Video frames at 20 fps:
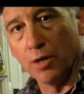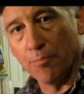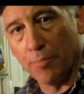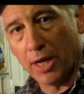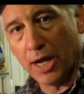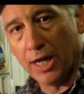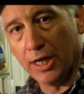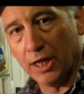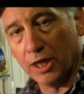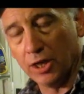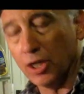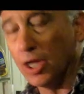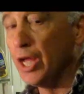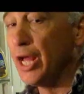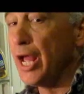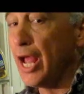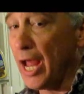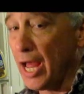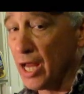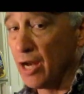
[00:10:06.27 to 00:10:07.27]
painting.
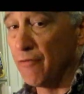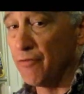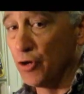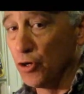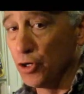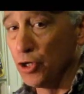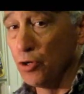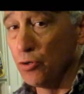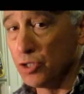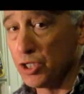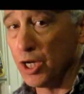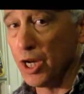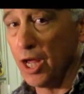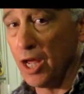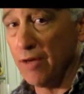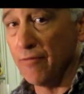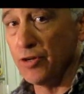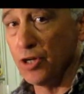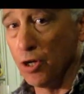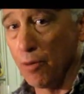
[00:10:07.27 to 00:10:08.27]
And if you're using a
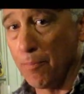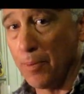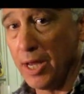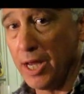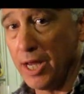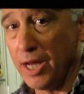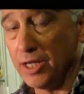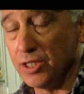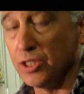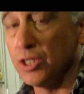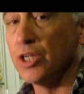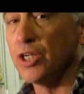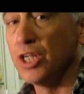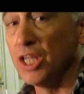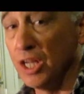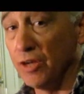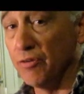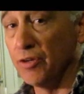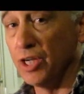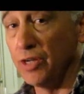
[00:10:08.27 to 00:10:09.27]
heavier paint,
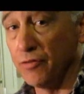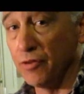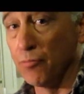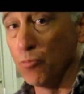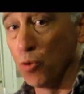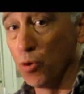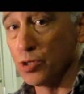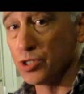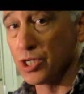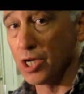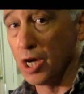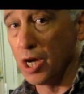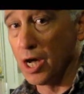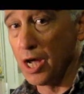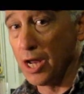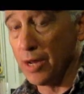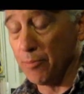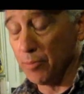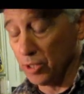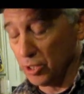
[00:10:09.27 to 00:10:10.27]
give it even more
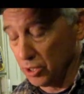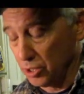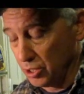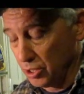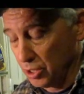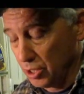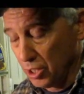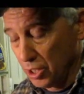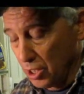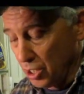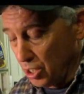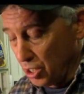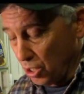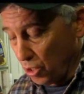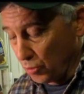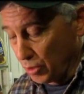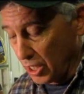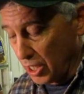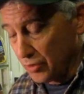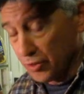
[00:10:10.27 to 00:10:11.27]
time.
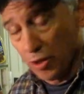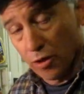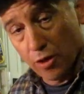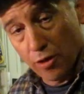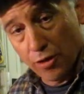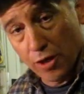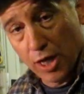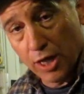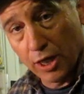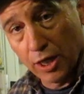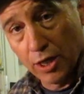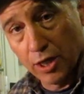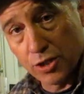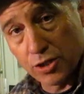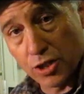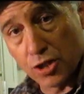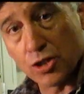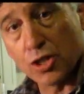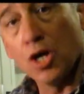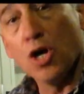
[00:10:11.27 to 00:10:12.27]
Okay, the other thing
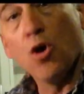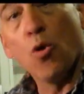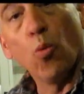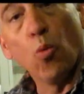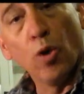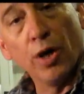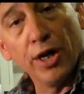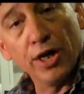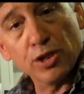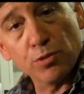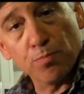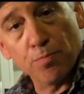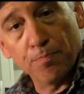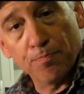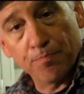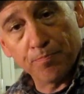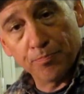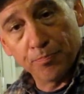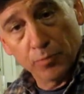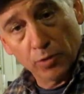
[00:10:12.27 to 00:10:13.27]
is when it
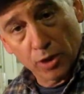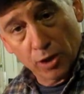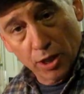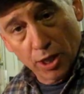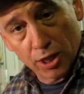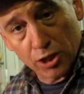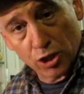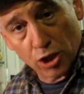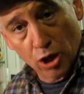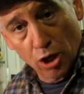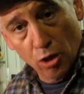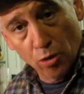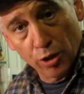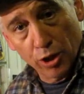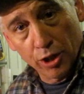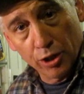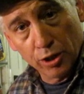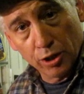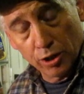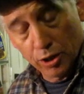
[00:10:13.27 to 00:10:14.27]
gets
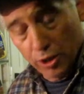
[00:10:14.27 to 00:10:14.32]
coated,